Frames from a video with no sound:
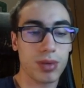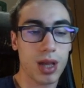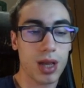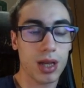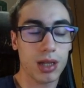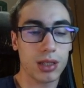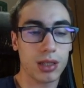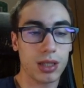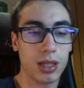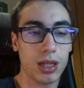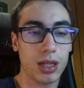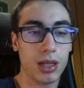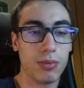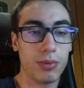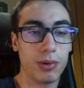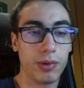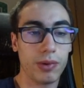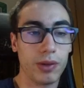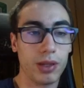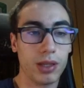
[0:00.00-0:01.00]
Black is still
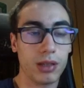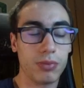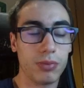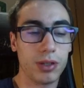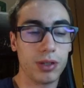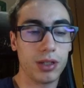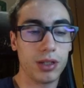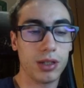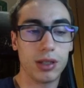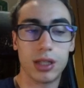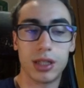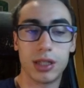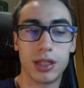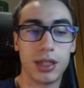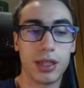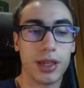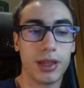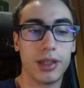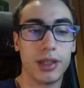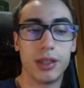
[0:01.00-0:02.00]
improving his pieces. Let's
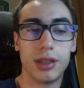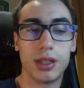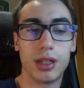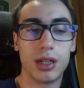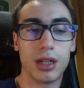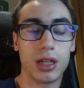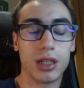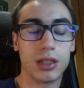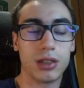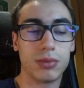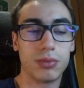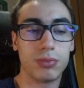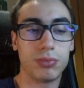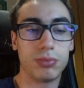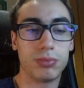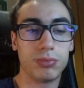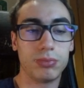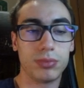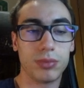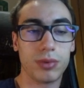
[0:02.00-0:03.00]
see that in the last
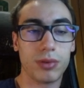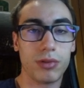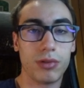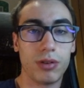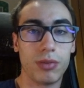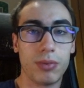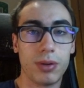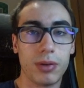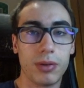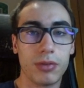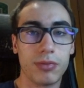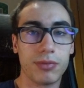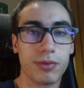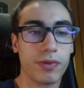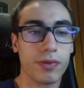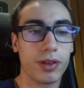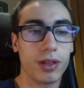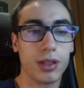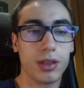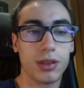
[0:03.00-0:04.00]
3 previous
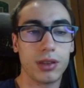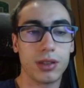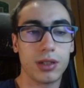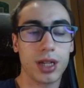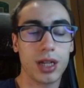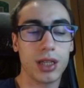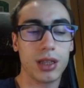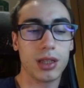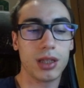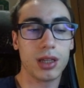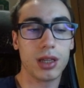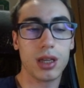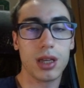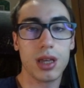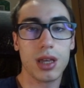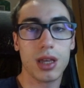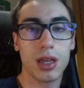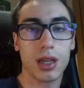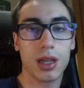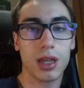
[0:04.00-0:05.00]
moves he trade
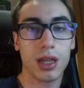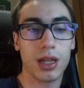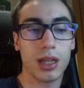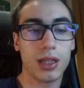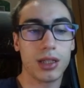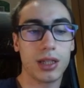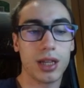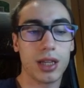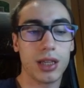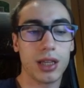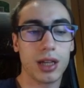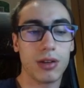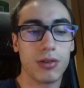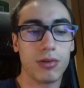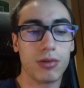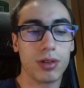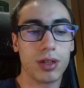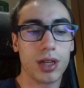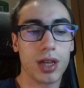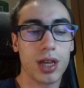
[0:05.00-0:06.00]
king h8
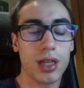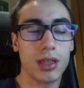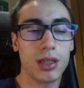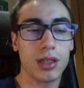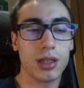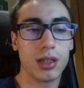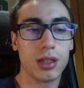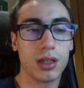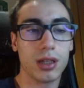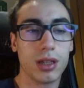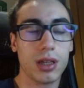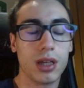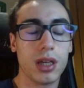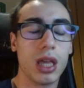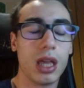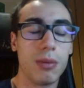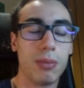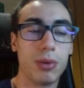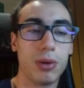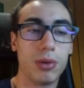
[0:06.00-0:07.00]
and rook g8,
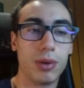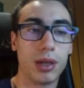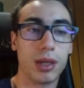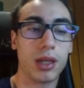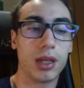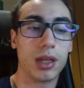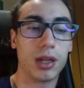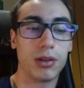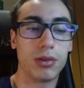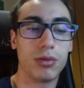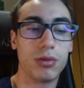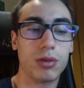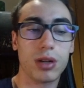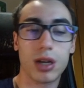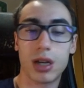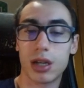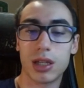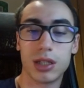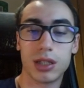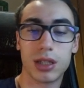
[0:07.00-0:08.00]
improving his
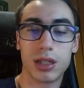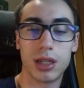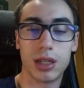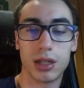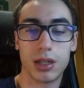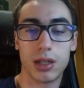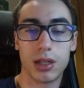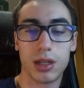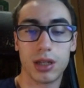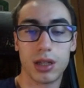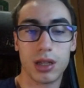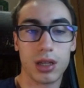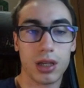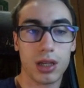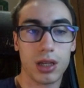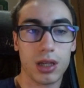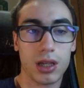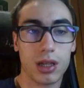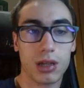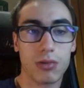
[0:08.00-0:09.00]
rook and his king.
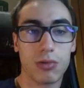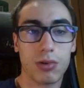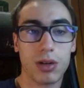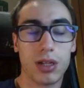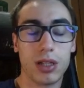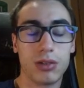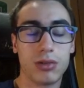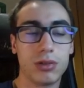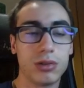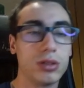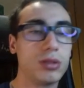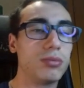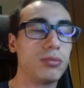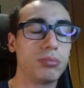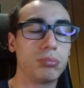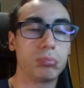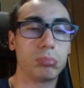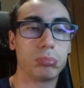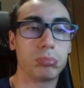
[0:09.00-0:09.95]
Queen e2,